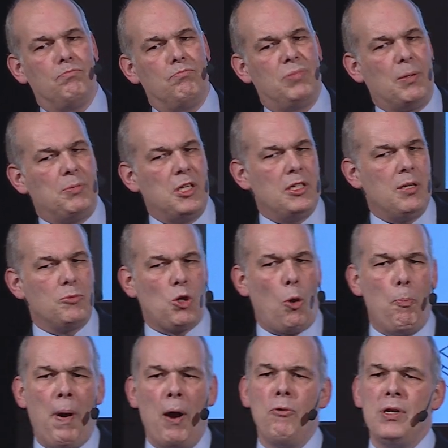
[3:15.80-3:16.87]
subsystems
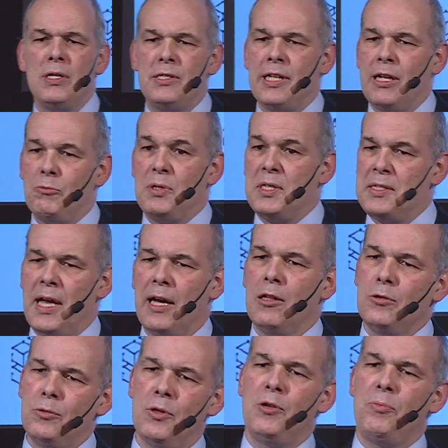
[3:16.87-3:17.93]
components that we sell
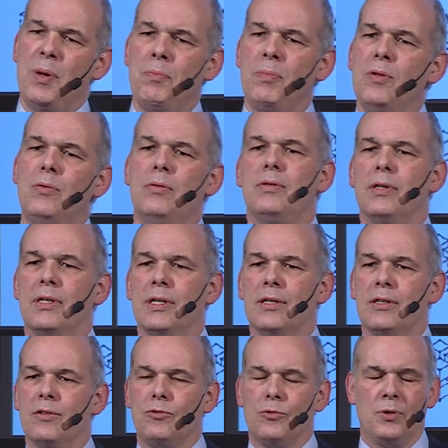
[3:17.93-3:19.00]
to other people,
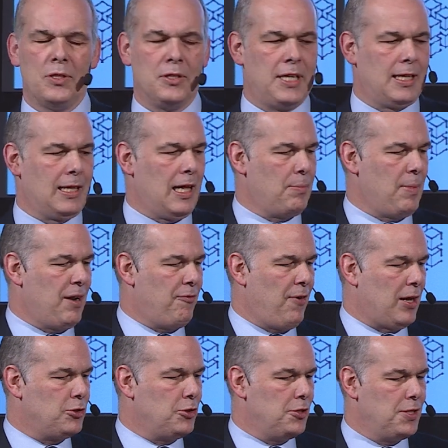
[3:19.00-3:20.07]
to other satellite
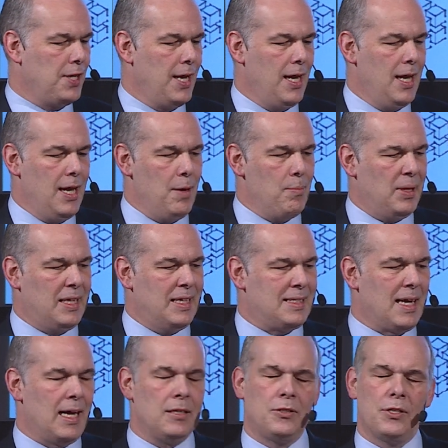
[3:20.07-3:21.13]
manufacturers, but it's
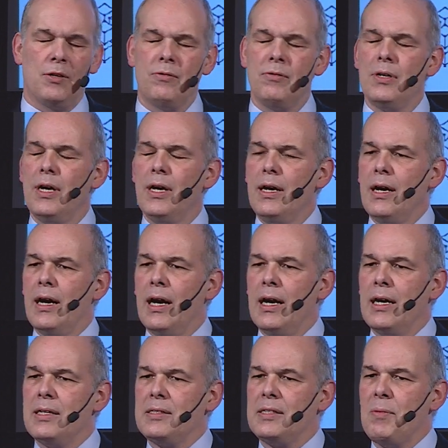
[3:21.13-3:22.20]
also
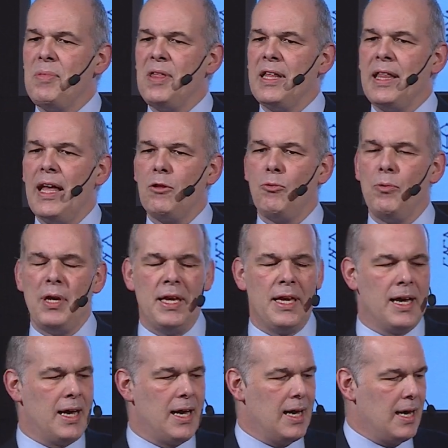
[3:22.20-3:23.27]
something that we,
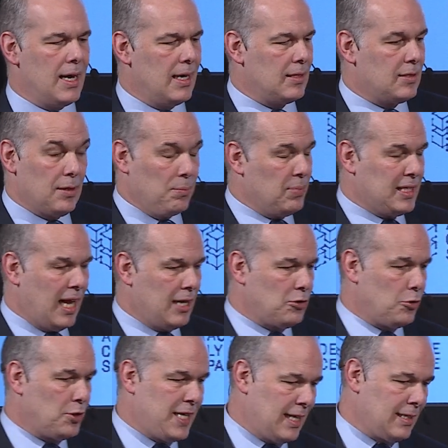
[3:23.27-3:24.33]
but
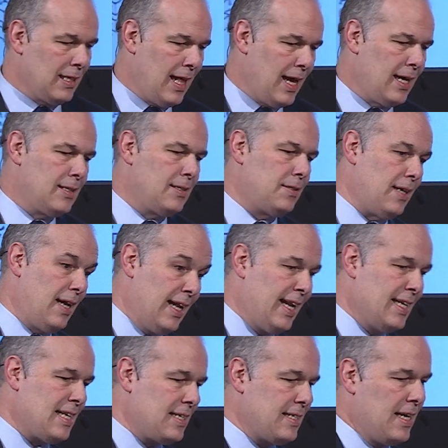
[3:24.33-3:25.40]
also satellites, and
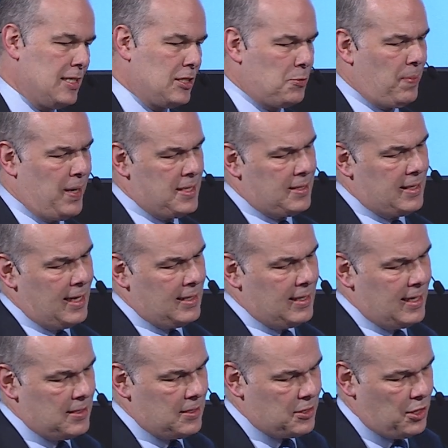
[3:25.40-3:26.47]
as I said, space data
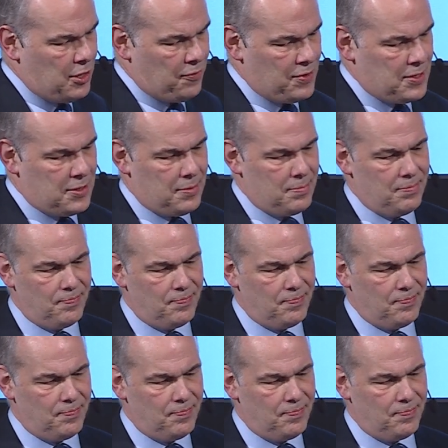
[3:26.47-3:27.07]
as a service.